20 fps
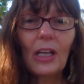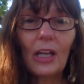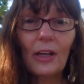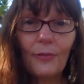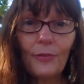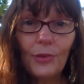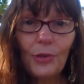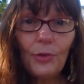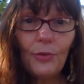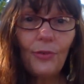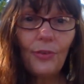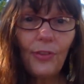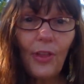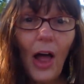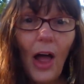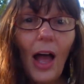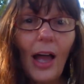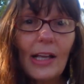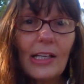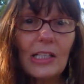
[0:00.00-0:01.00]
a few
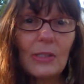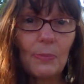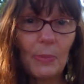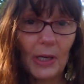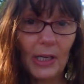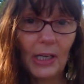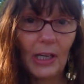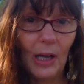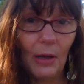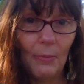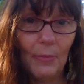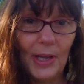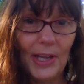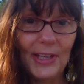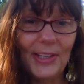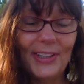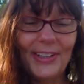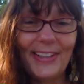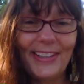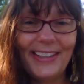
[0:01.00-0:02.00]
flies might come
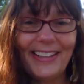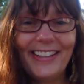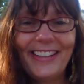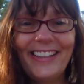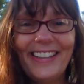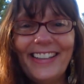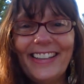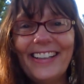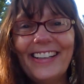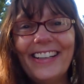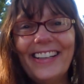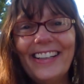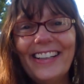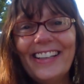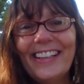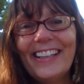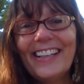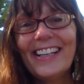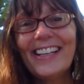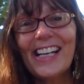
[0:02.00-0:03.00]
in.
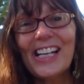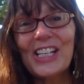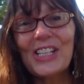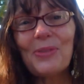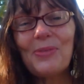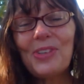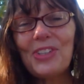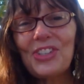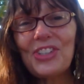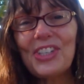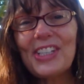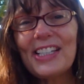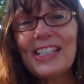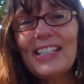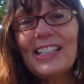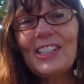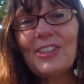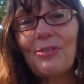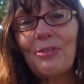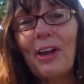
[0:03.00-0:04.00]
So we just
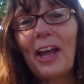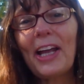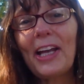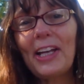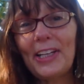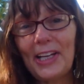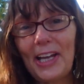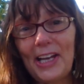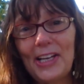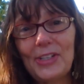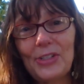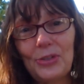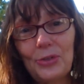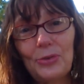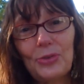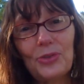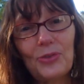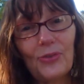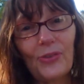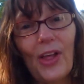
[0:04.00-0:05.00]
need to recognize
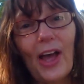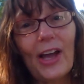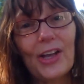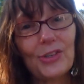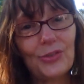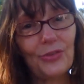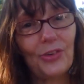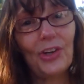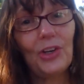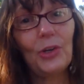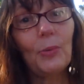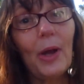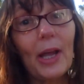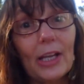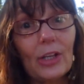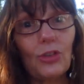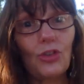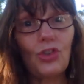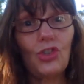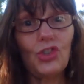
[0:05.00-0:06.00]
those flies right
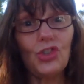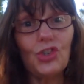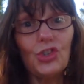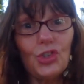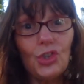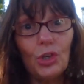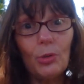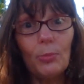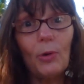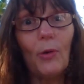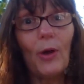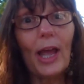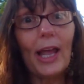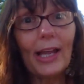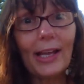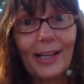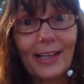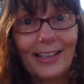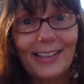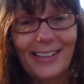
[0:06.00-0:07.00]
away and shoot them away.